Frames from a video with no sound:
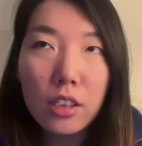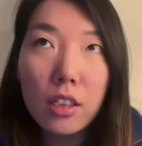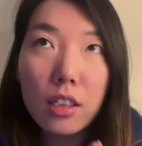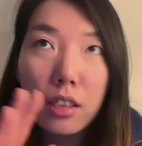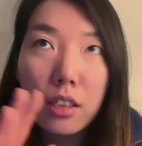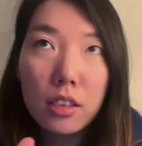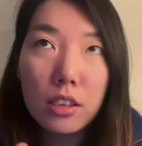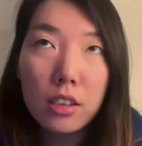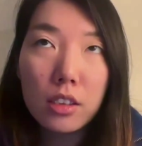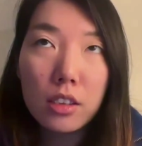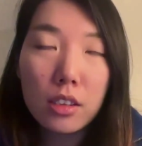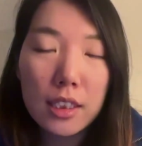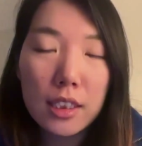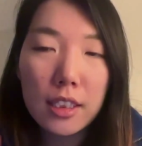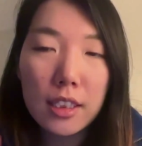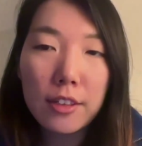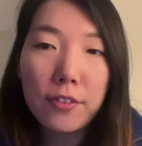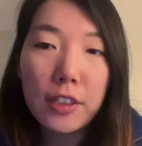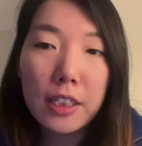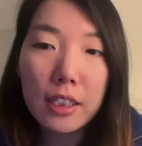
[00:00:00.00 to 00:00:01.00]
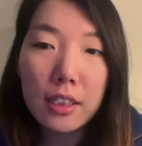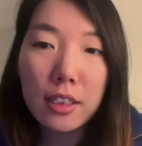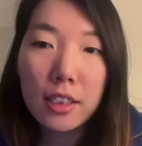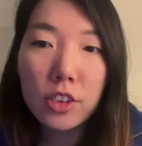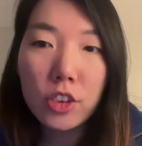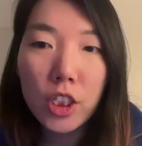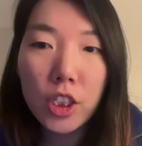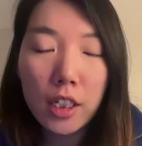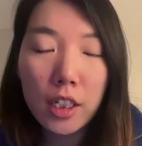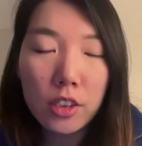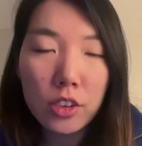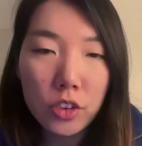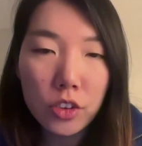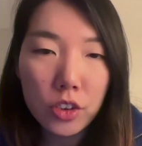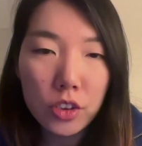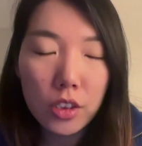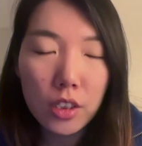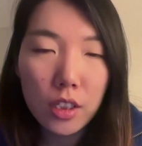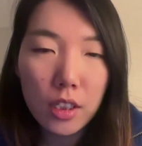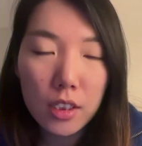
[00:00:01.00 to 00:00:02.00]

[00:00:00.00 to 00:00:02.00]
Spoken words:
that significantly changed